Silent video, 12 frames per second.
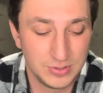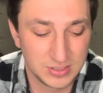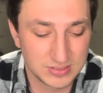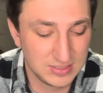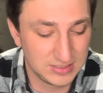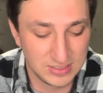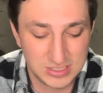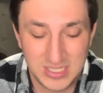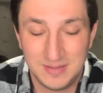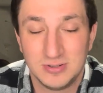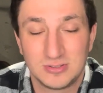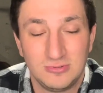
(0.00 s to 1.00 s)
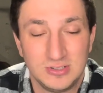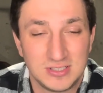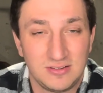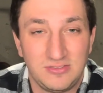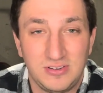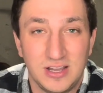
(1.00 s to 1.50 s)
I think the cheapest ones
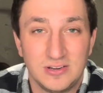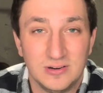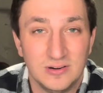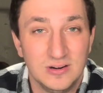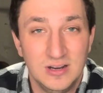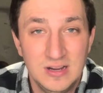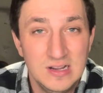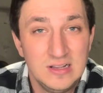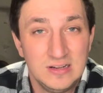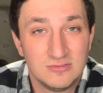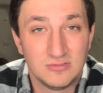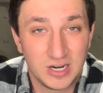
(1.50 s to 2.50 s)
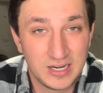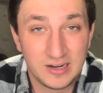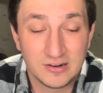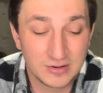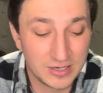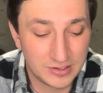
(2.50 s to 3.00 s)
I've found are right at
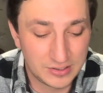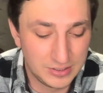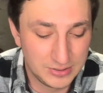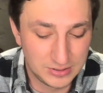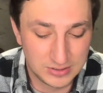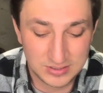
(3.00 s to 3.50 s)
around $100.